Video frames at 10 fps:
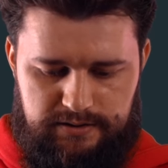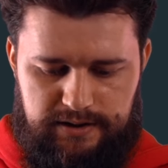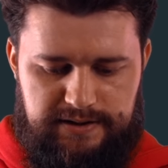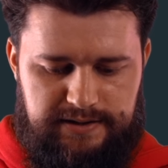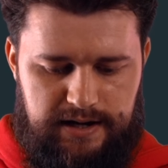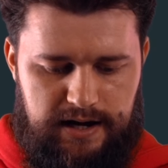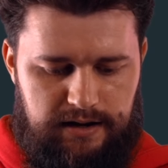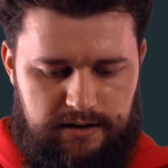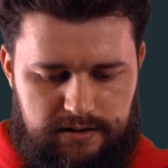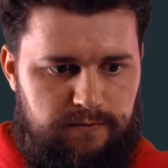So let's
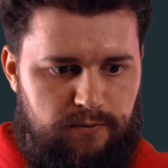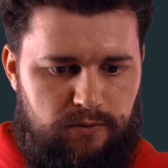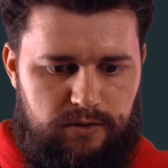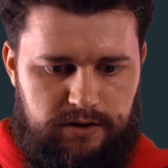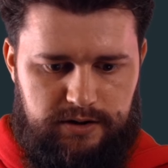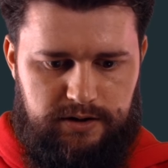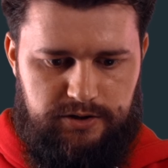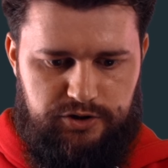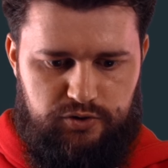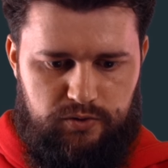say fork
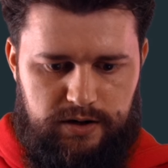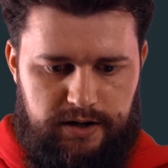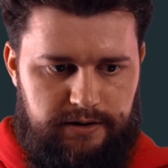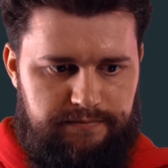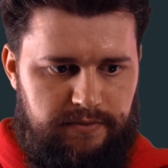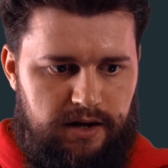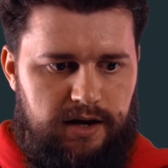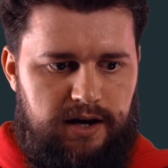join,